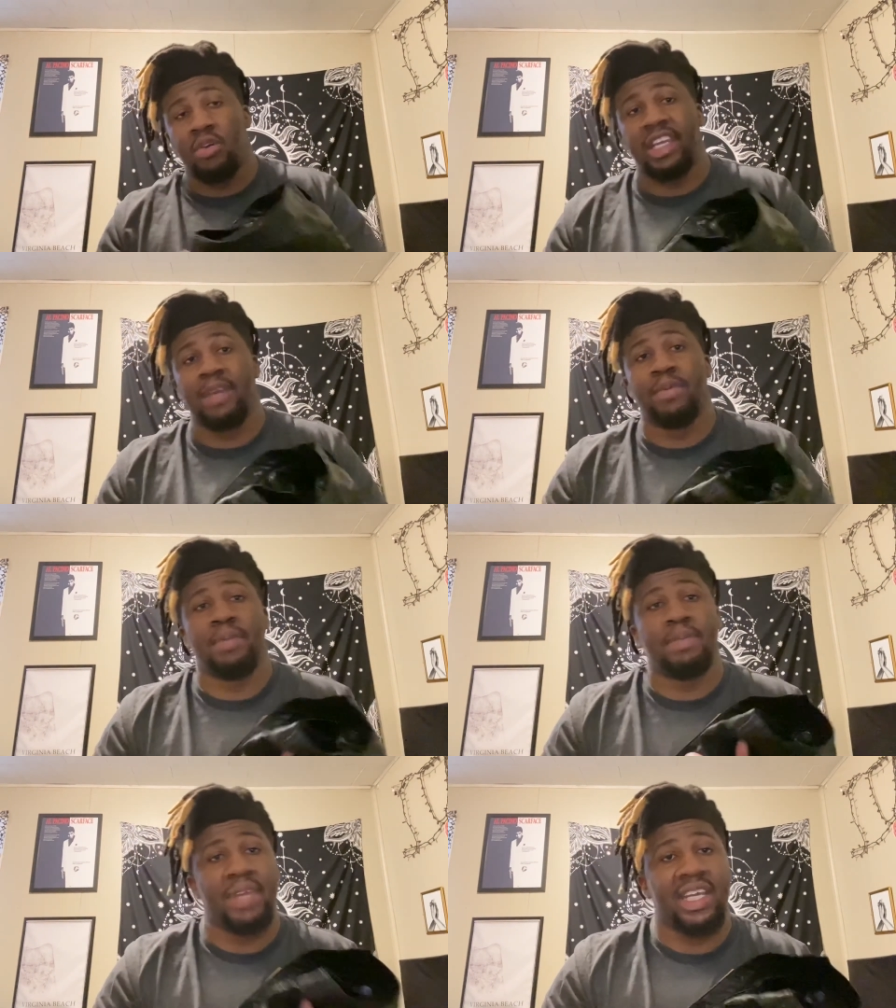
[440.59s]
Keep them in
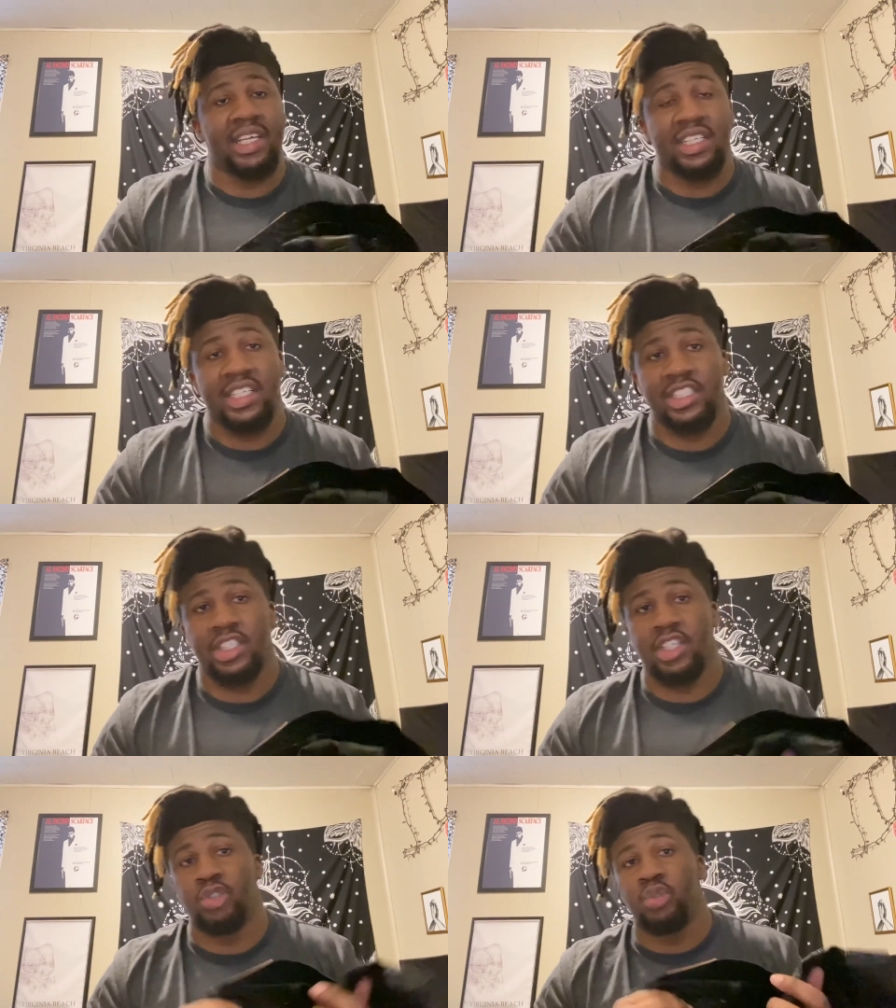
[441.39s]
mint condition, because
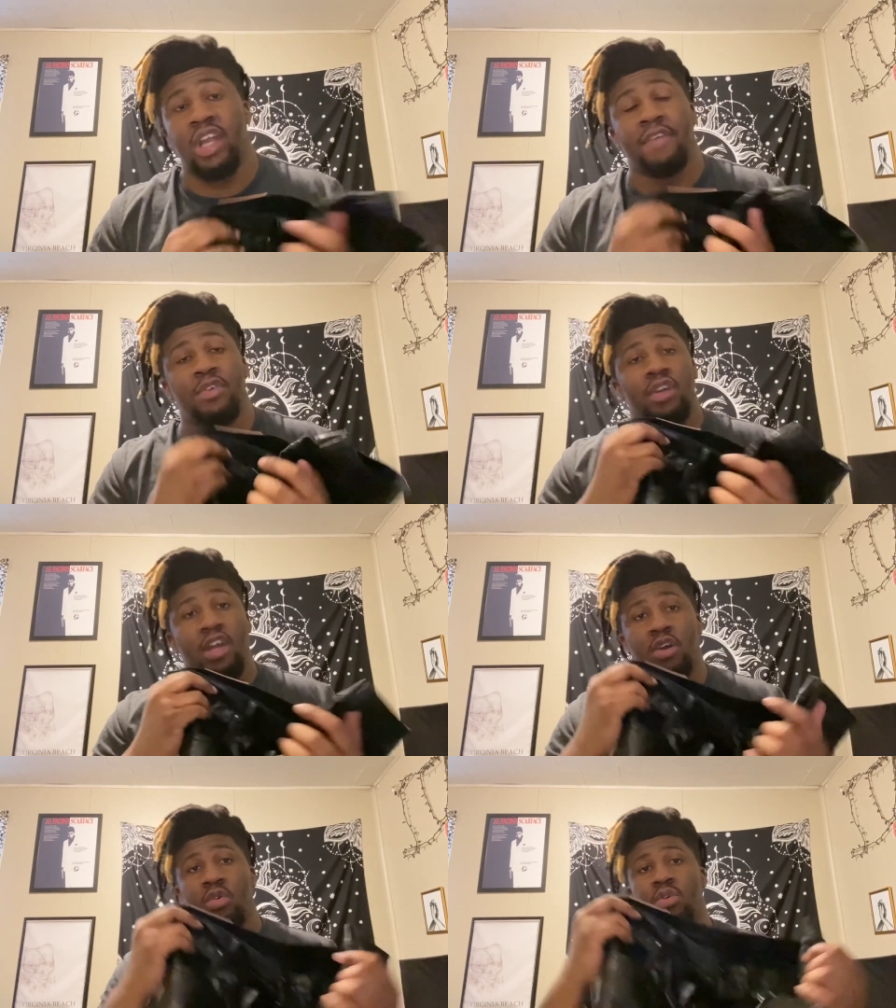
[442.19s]
you never know,
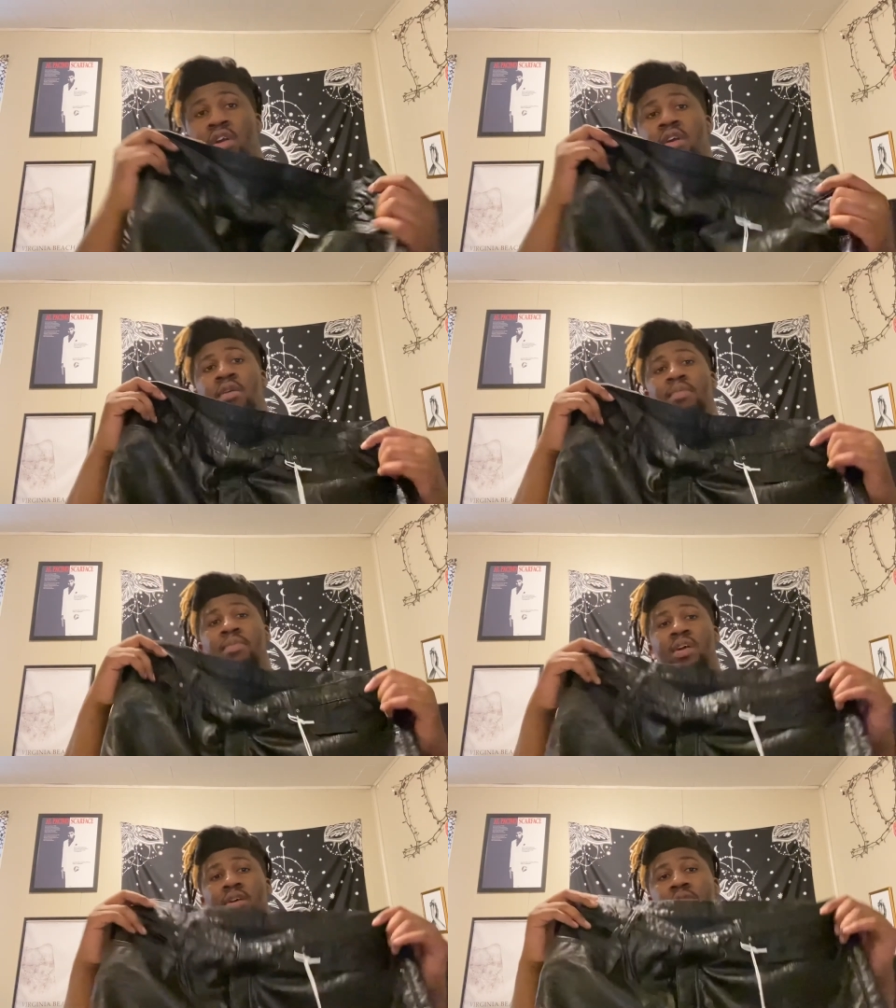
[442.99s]

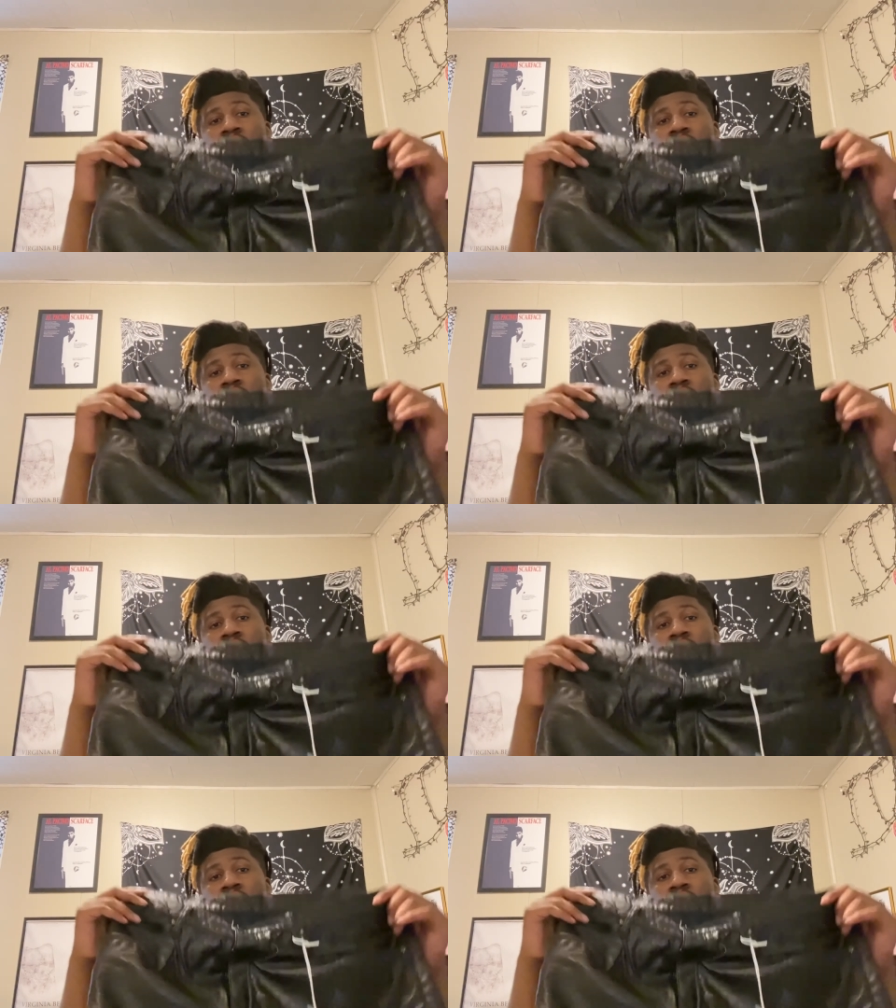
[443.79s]
bro.